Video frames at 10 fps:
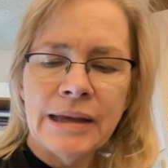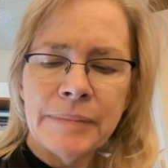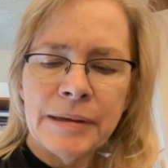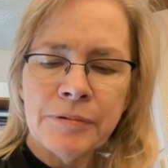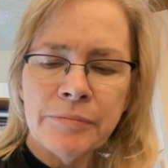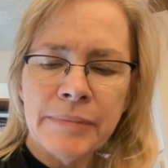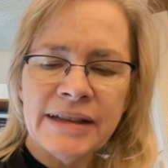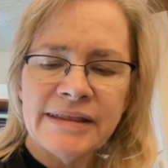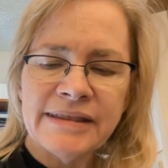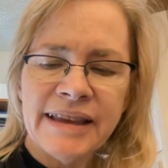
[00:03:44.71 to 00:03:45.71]
People
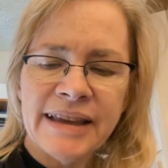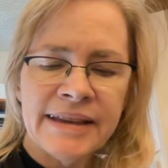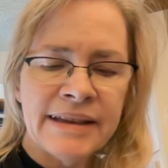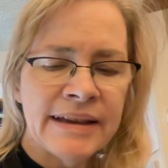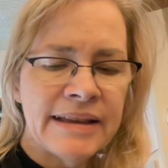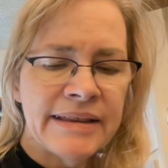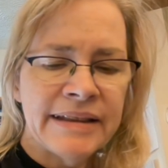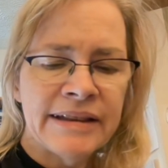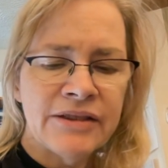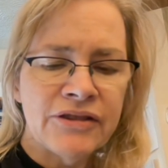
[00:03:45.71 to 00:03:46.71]
might say
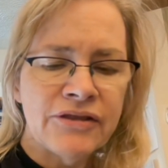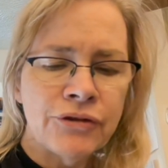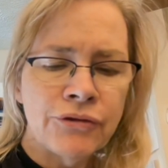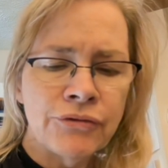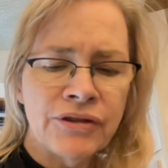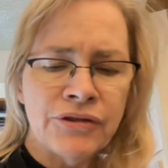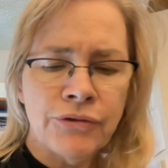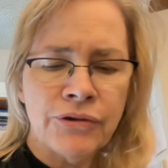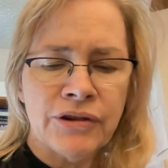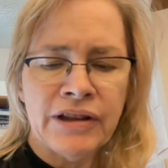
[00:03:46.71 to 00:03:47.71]
that it's too
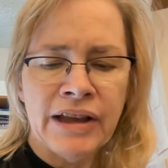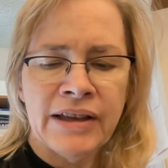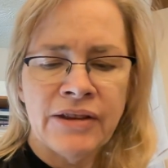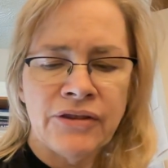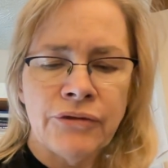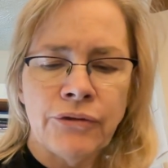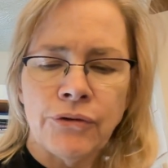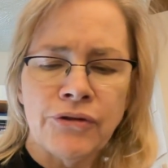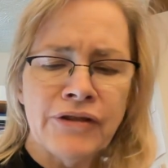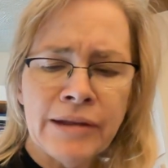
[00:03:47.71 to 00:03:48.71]
disorganized
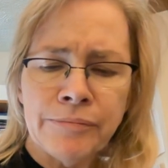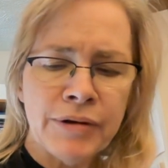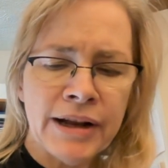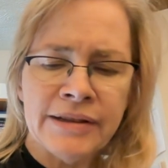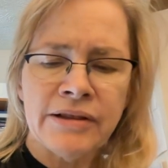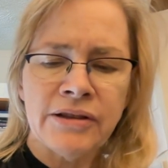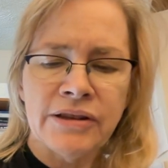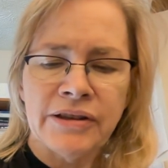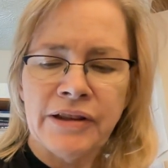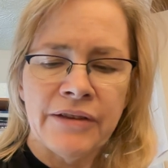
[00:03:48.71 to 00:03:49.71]
or not practical
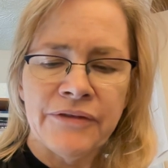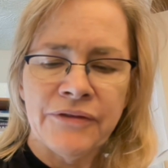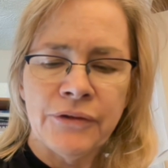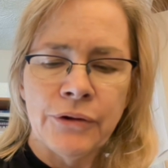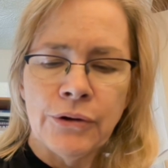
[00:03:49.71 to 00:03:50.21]
enough